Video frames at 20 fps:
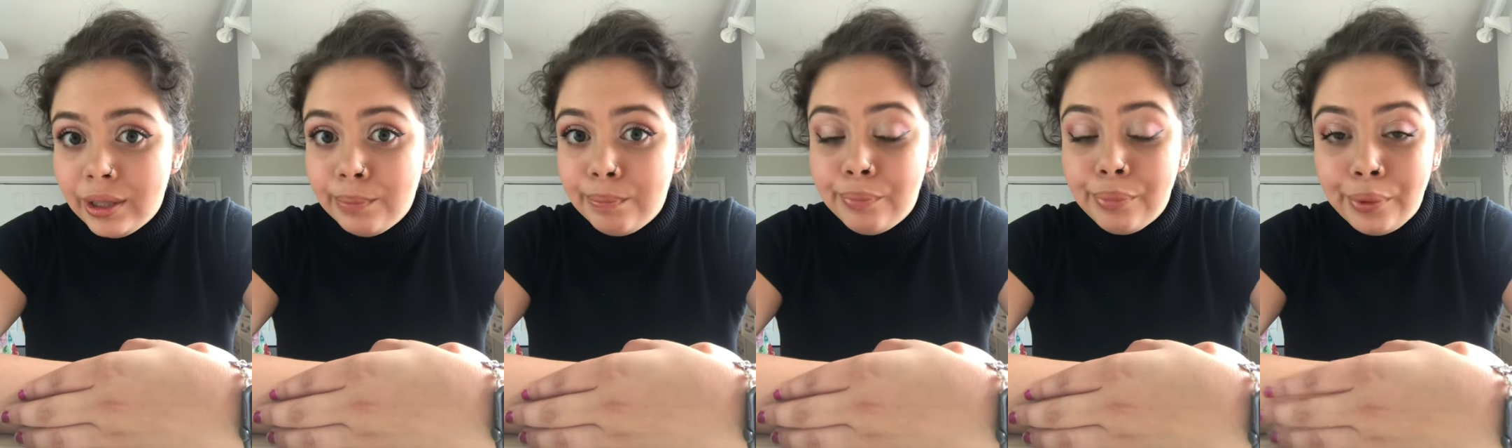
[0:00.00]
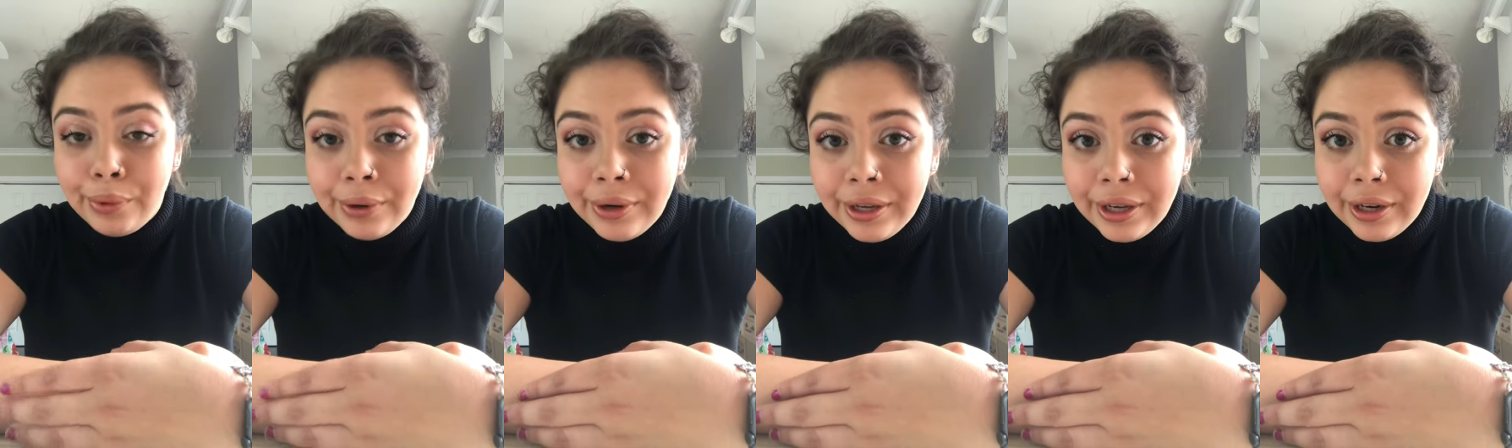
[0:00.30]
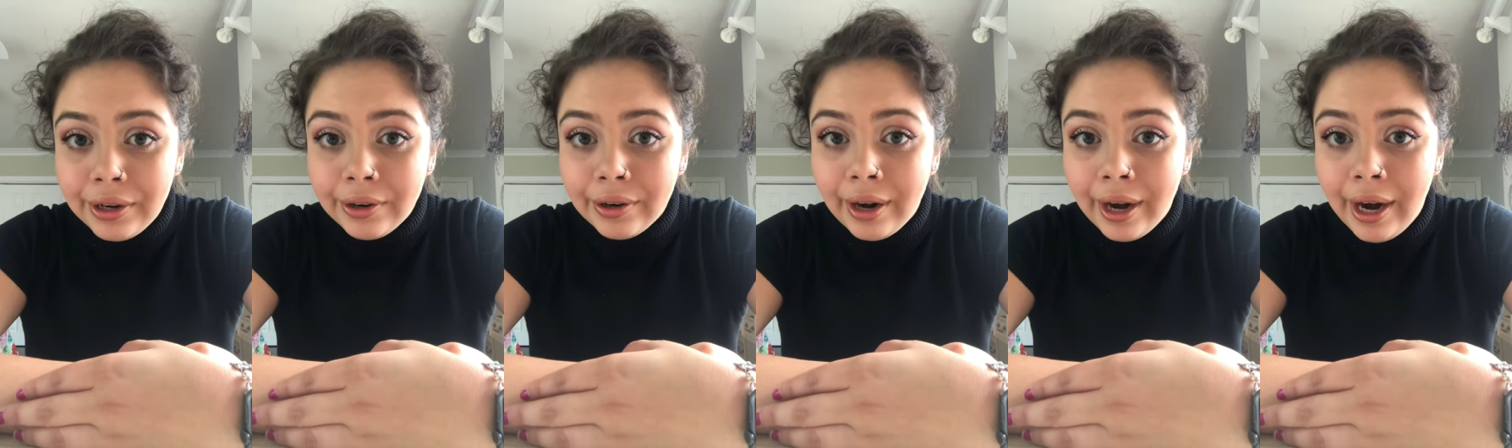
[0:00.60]
burning
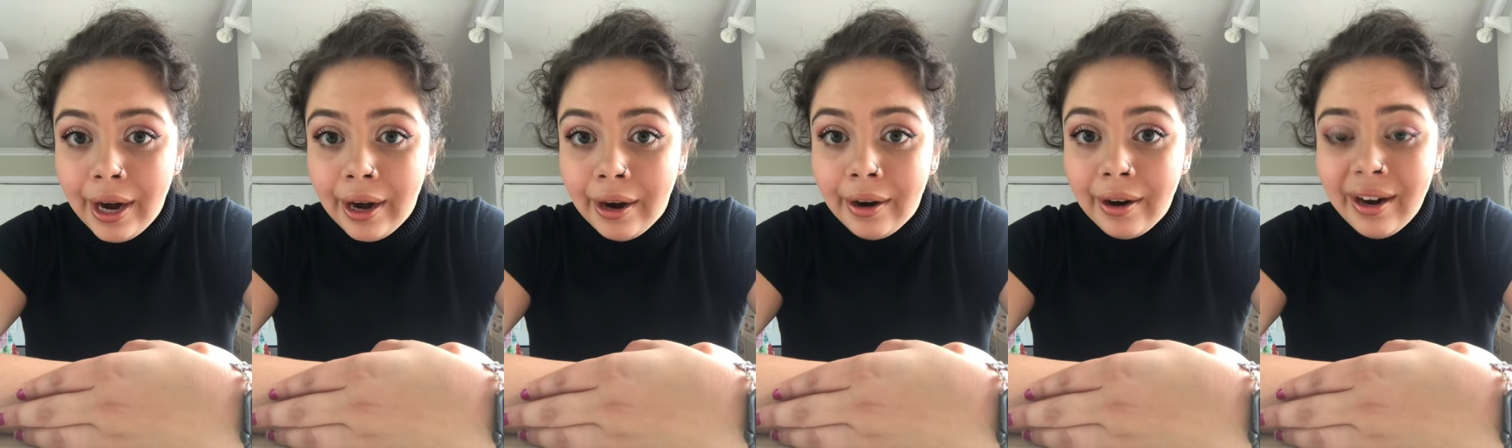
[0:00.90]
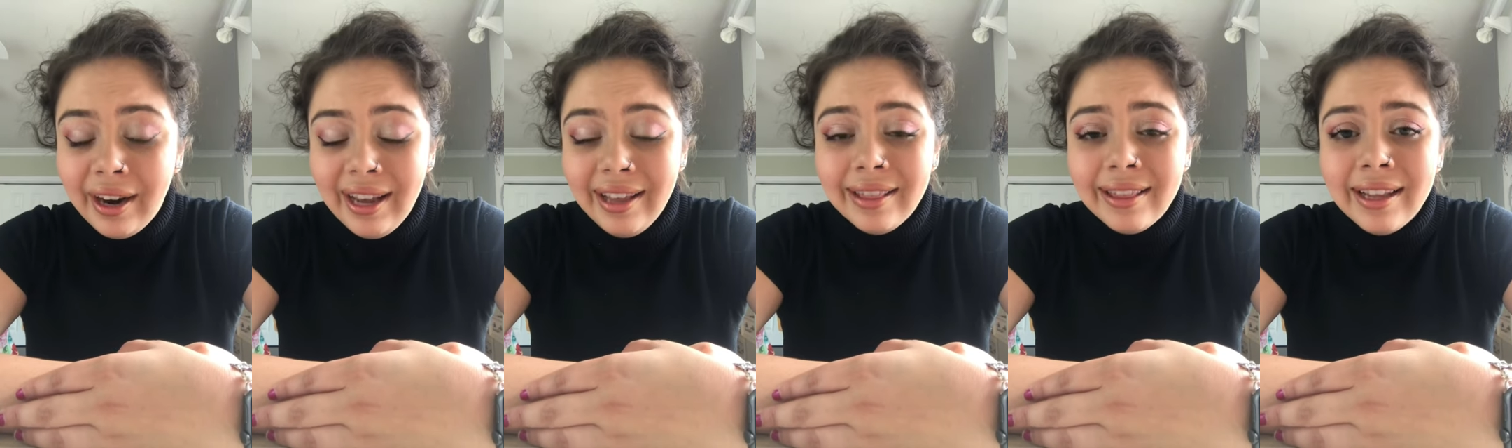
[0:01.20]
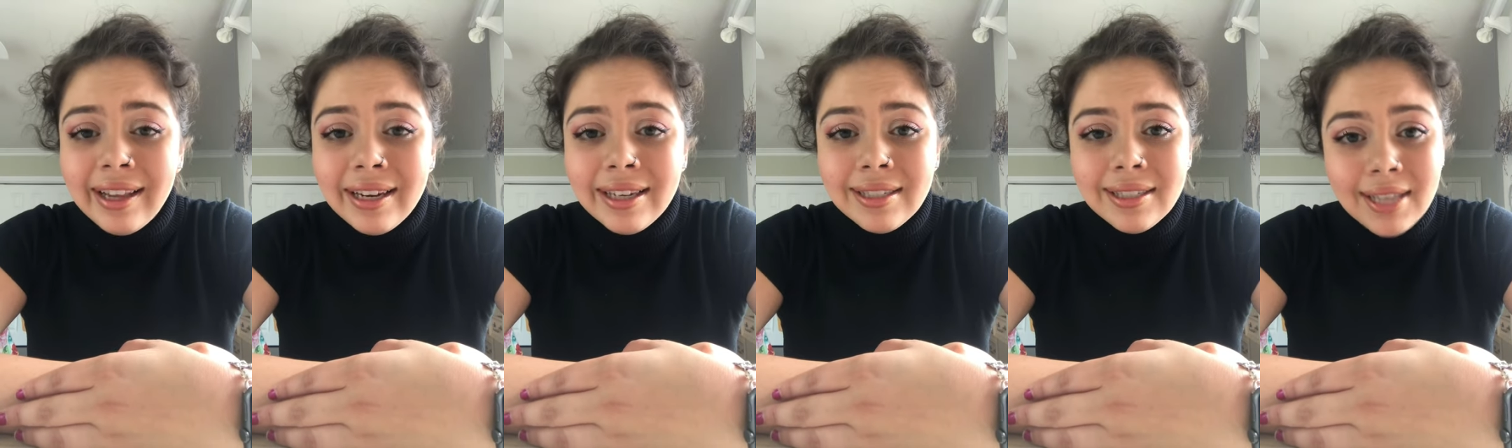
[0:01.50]
your hair and
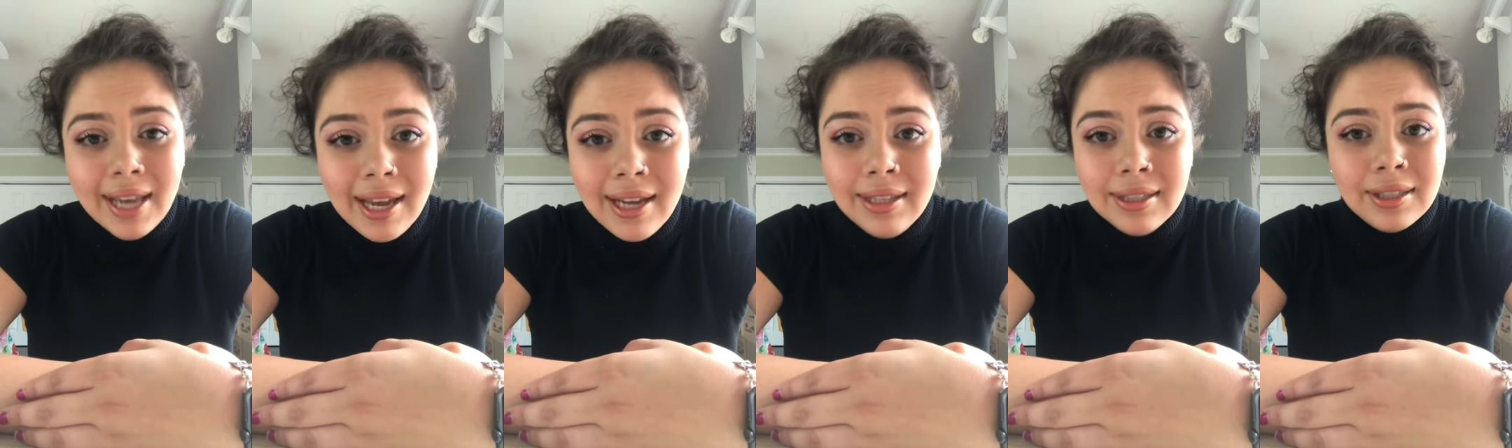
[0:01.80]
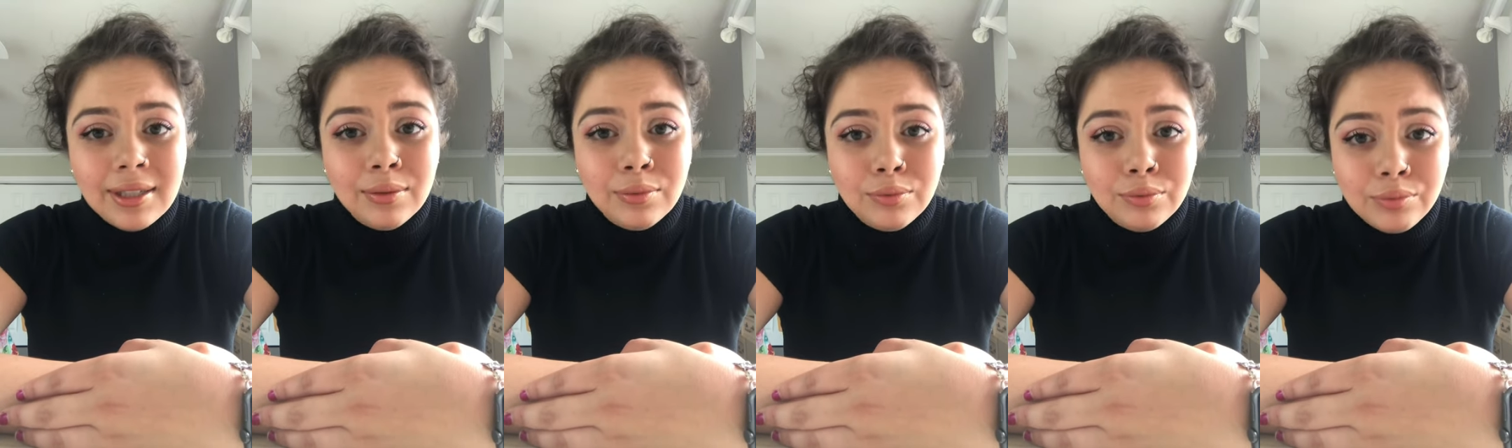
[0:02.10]
that it takes a